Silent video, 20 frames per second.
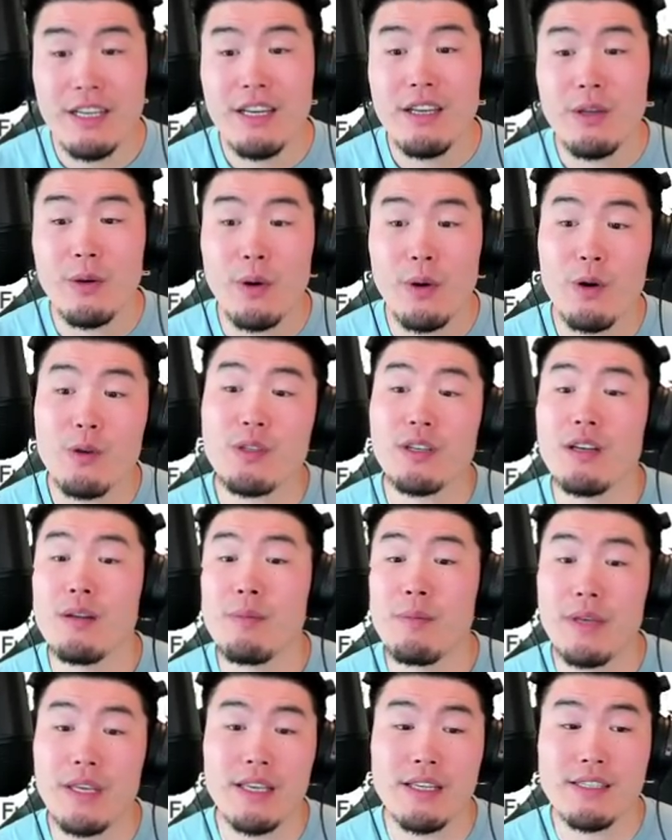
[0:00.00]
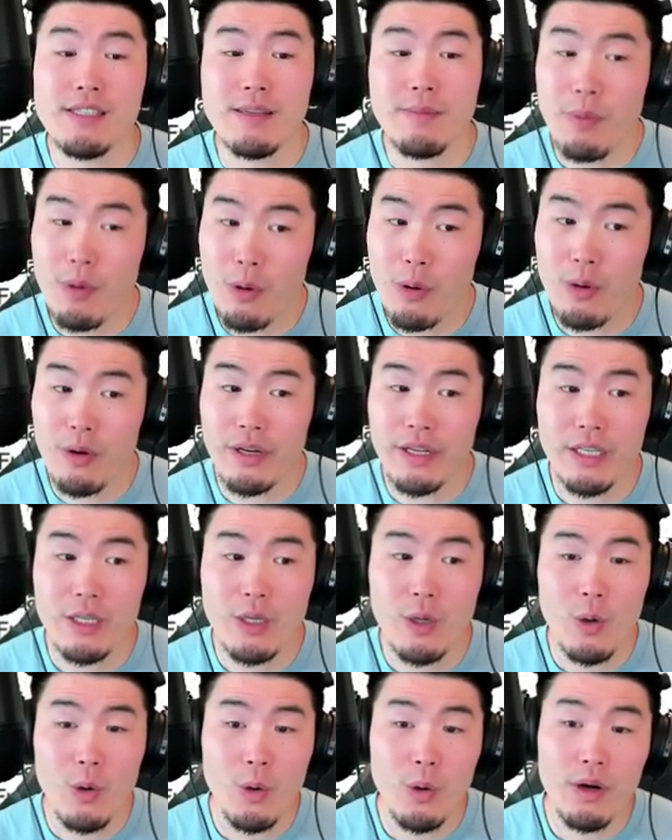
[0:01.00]
you're also going to be supporting
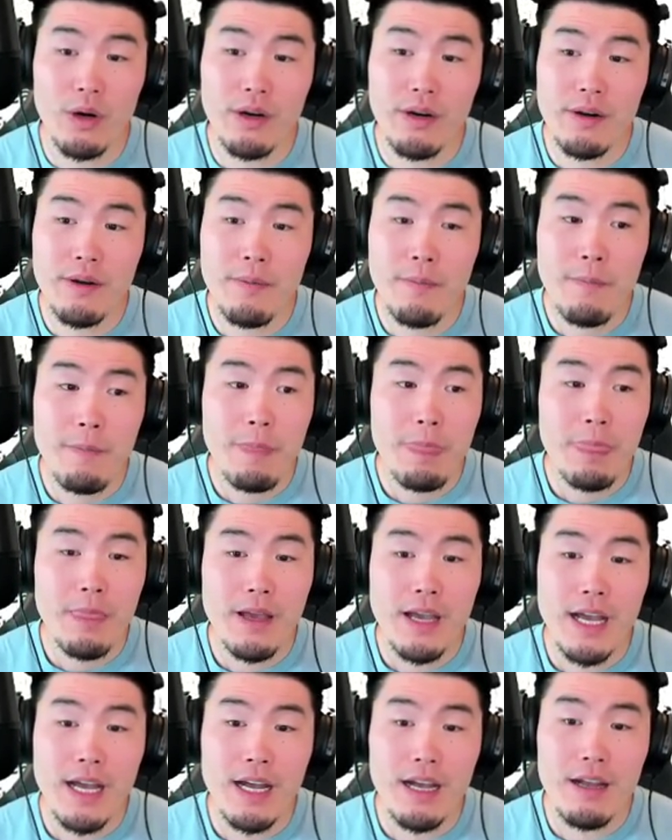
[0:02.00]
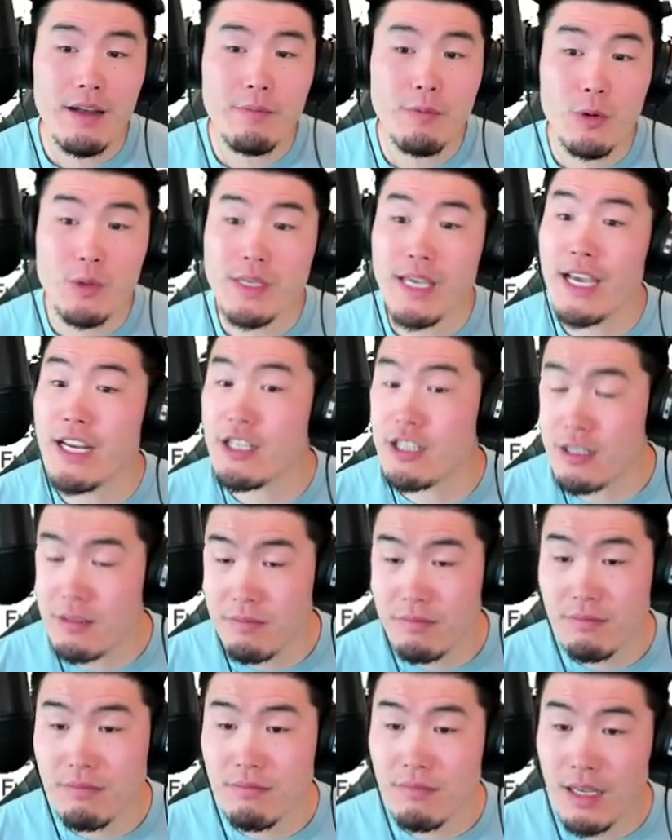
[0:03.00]
your um, rotation
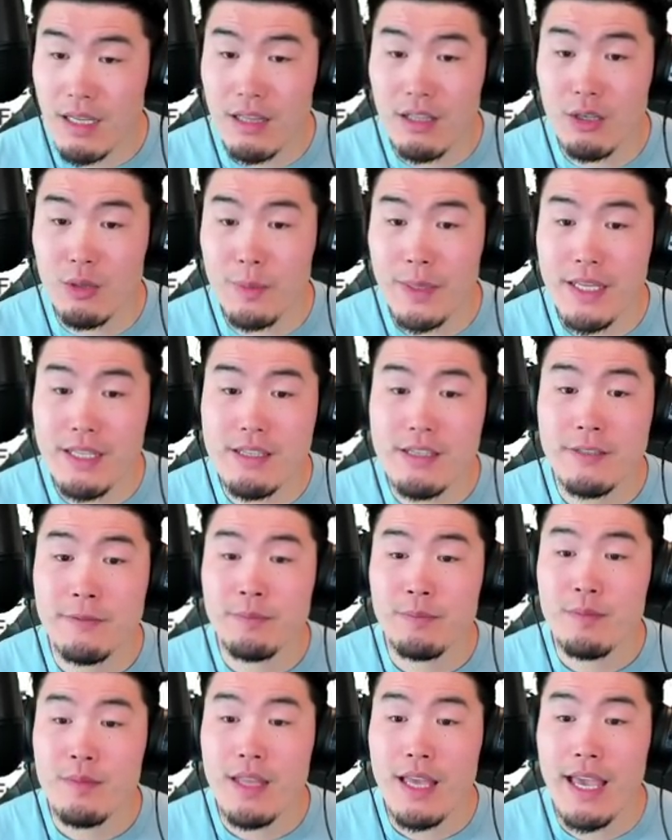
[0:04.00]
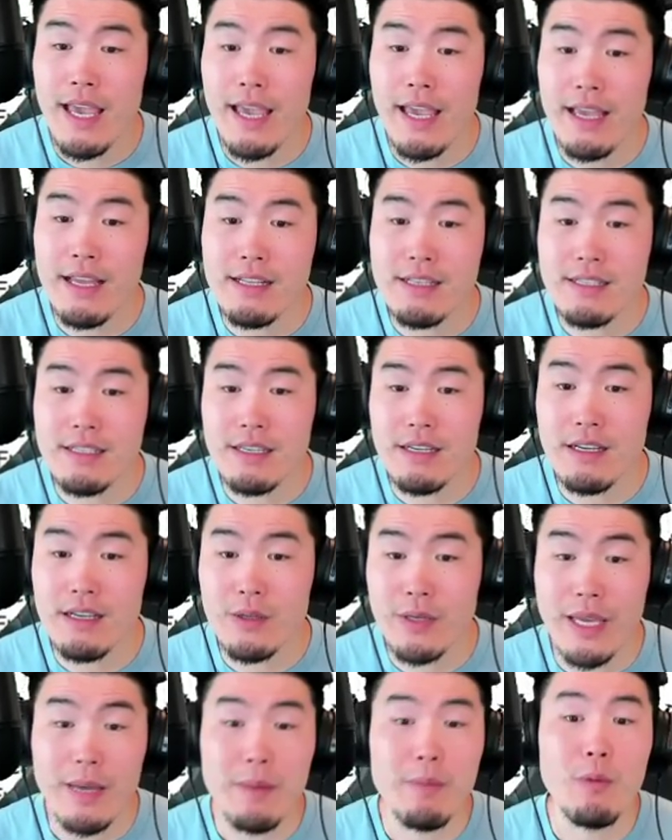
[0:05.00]
a little bit, and uh,
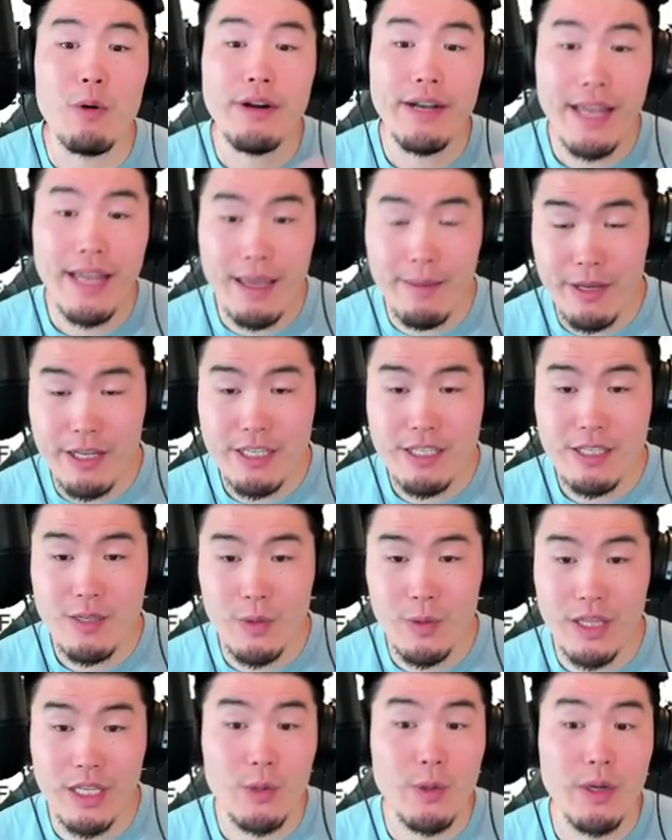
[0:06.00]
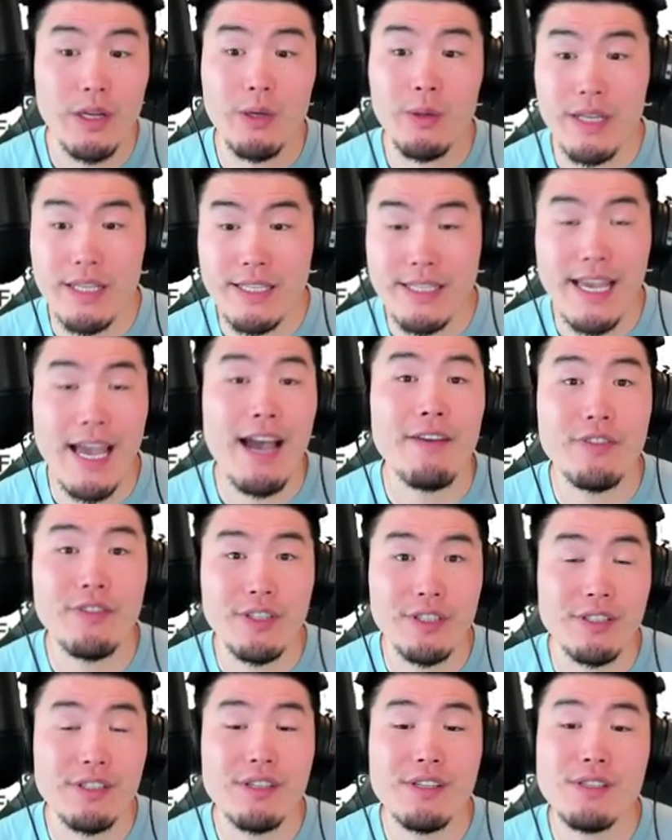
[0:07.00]
you get more damage with the critical hits
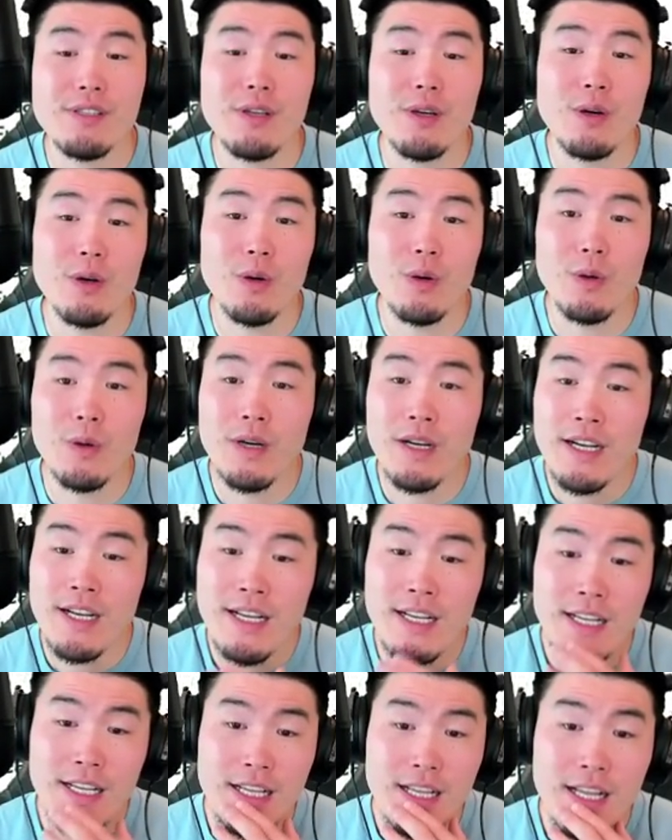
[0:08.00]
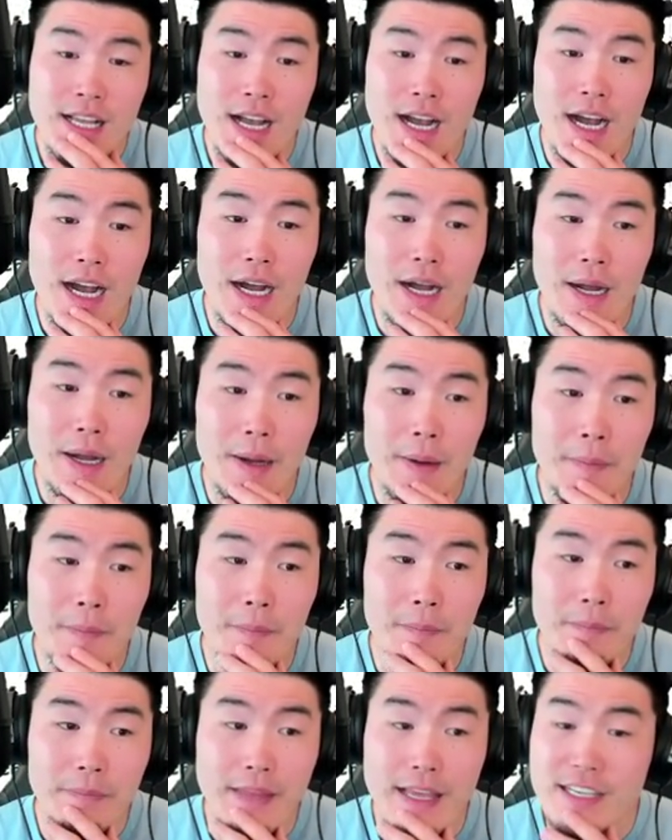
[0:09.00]
after, so
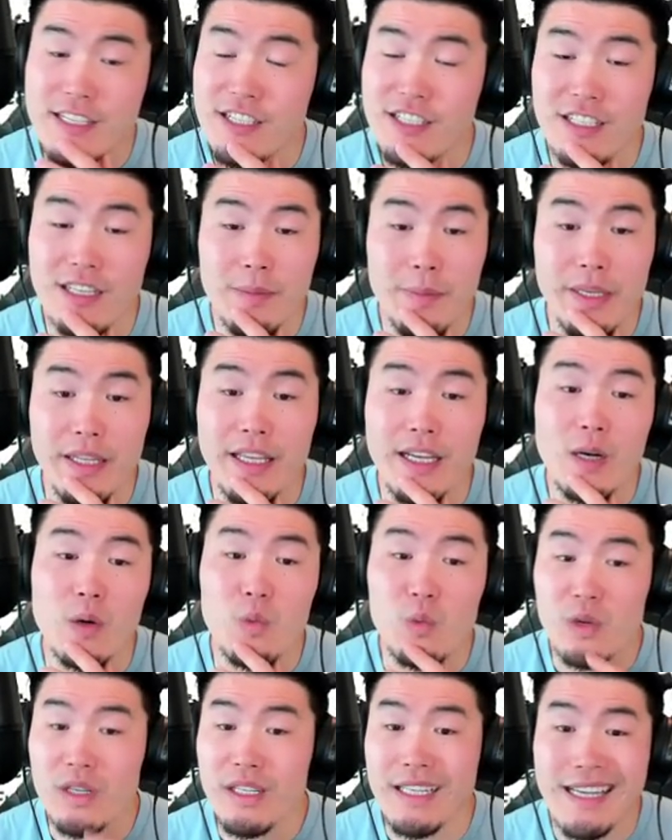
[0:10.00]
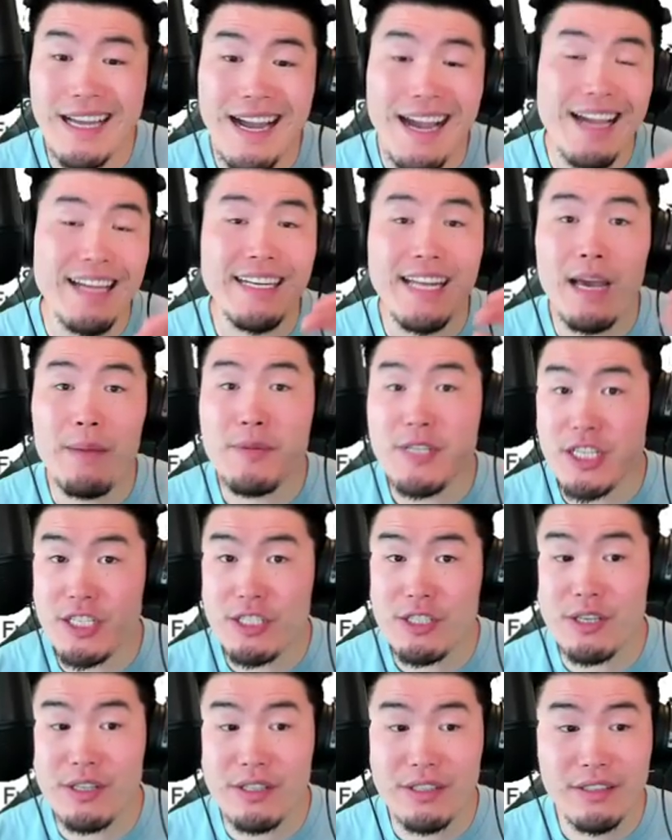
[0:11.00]
um, that's just going to be like a really high damaging
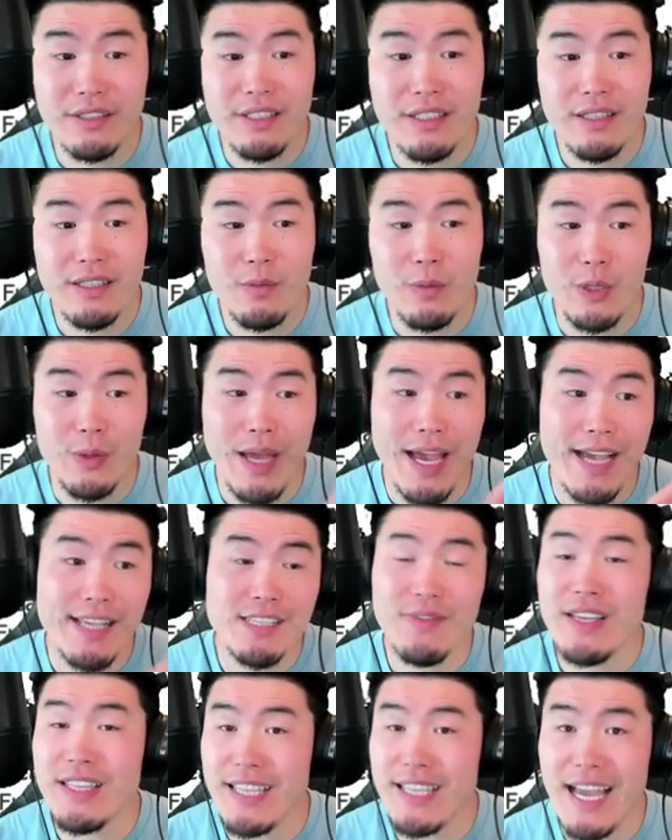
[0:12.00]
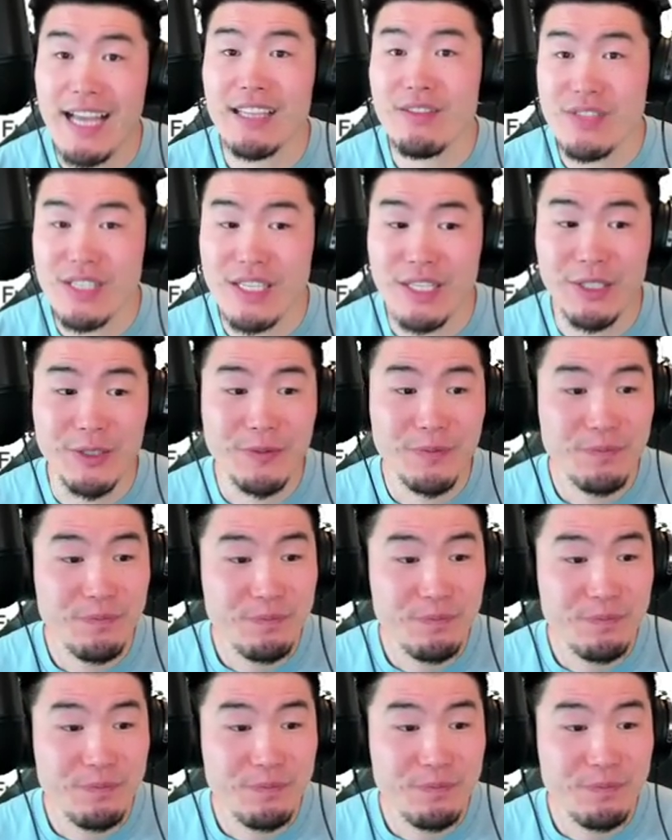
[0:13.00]
turn when you activate the active skill